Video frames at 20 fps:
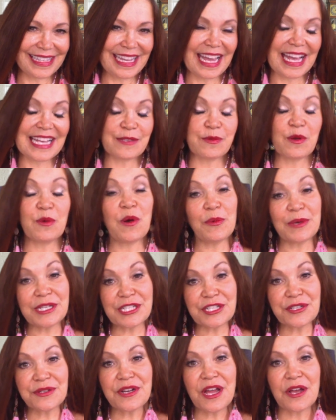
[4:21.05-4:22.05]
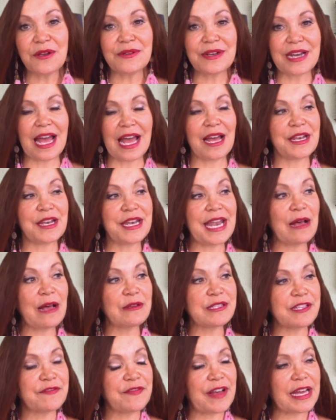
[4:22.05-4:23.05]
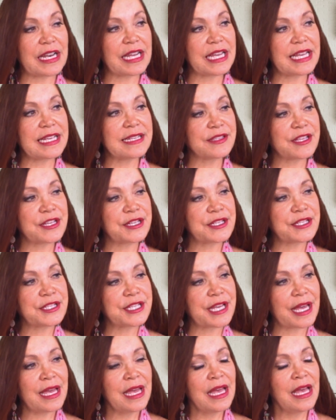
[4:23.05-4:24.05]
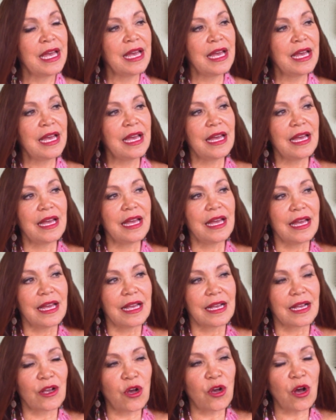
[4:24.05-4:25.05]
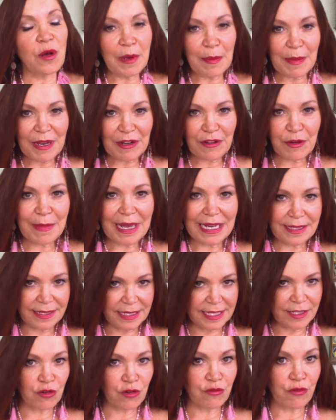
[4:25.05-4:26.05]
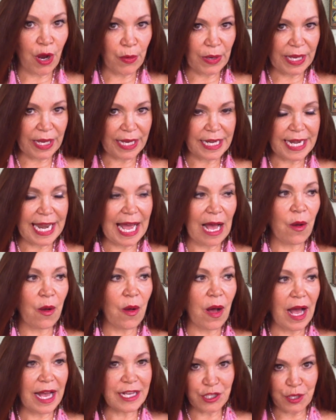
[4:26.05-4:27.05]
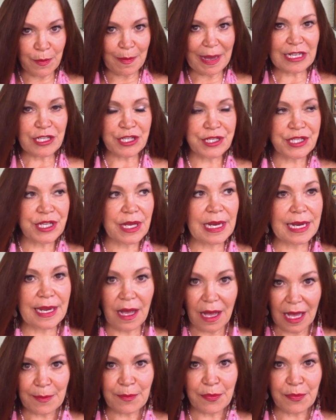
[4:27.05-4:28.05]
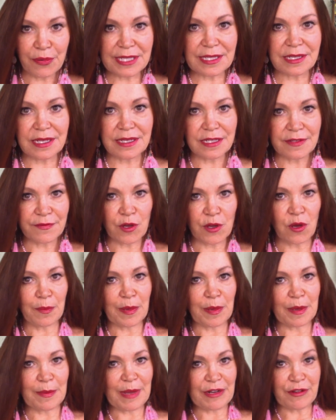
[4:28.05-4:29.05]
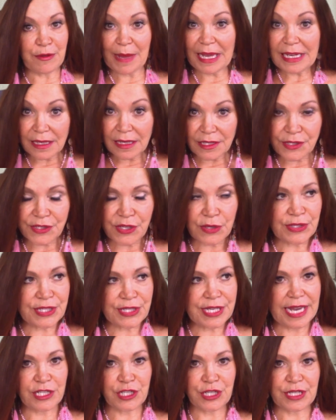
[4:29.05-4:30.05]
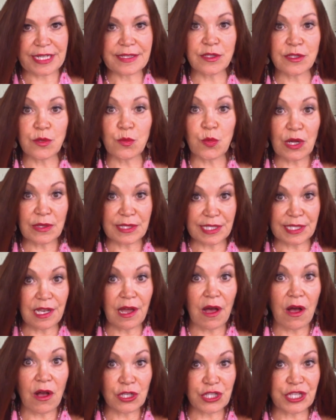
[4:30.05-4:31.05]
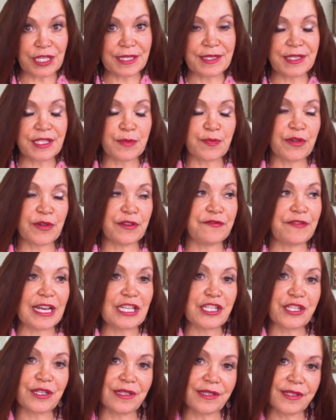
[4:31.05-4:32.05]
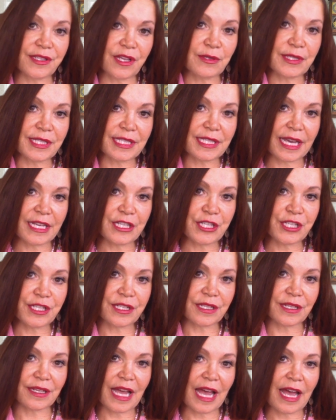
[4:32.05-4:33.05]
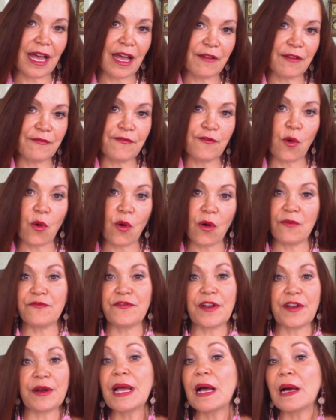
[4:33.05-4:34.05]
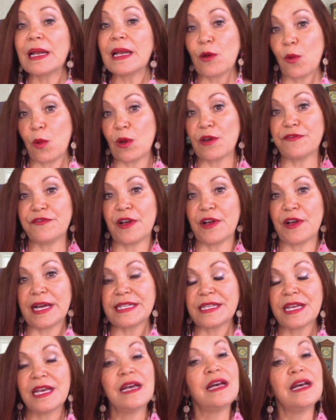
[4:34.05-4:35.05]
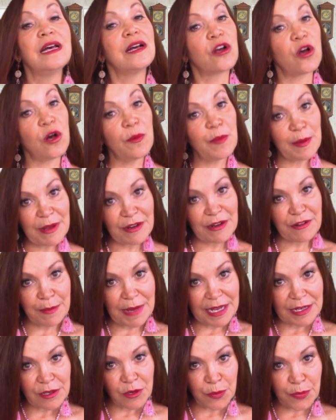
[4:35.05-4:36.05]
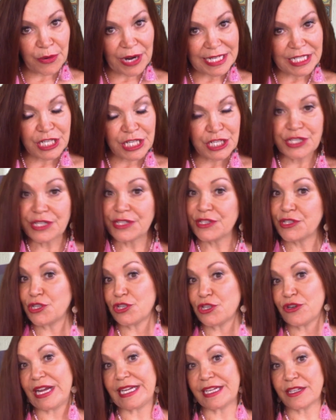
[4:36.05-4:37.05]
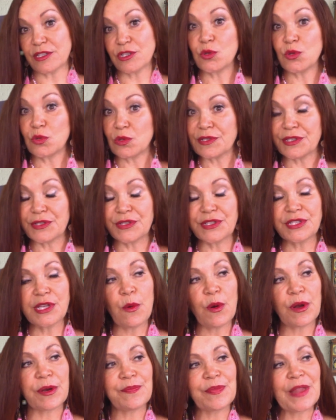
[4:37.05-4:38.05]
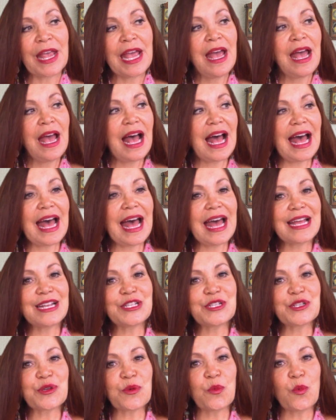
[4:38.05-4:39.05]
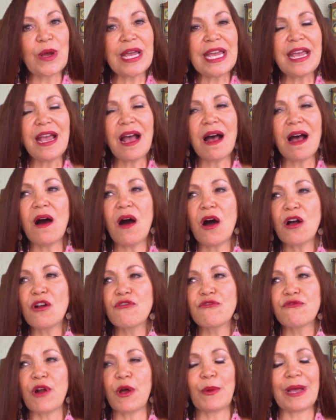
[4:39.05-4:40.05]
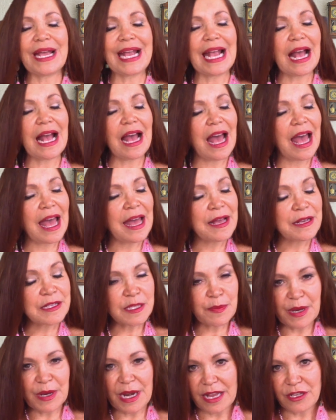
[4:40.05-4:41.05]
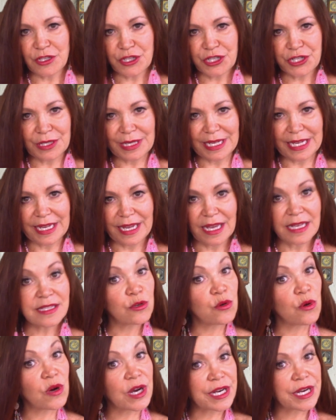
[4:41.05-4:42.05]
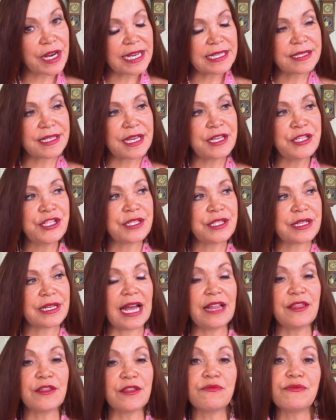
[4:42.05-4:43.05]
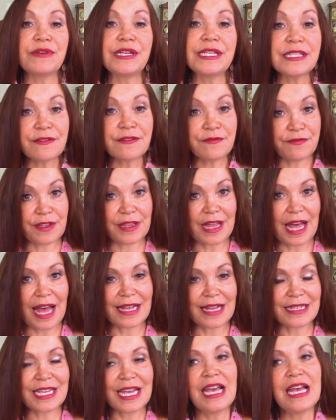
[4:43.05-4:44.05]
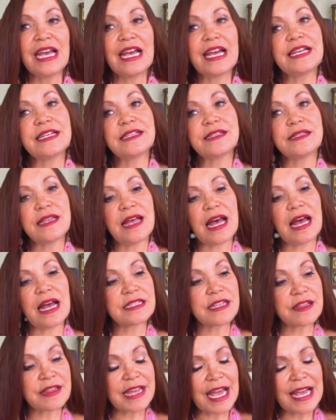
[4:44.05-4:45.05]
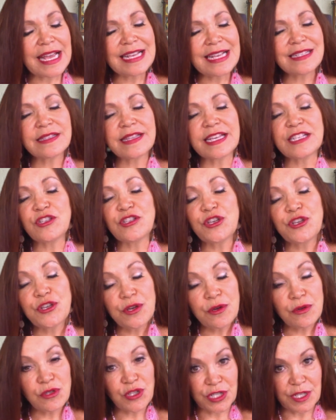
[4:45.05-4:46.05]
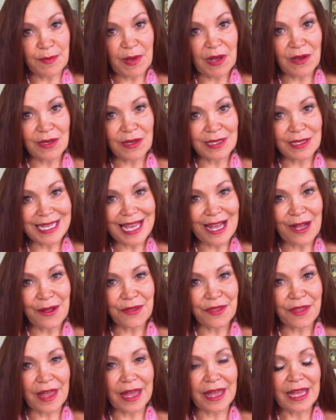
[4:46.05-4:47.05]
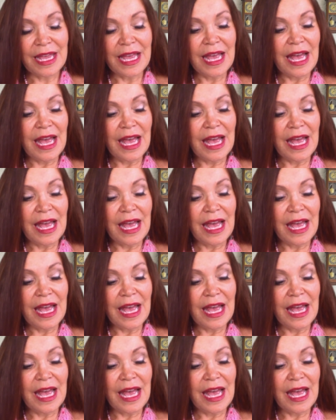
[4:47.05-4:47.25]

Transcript: Yes, well, what we do know now, Savahna, is that complementary medicine is growing. Now, as you mentioned earlier, I'm president of the Complementary Medical Association. It's the world's largest professional association for very highly qualified complementary medical practitioners and training schools and so on. And we are growing exponentially as an organization. And the reason for that is that there is this huge demand out there.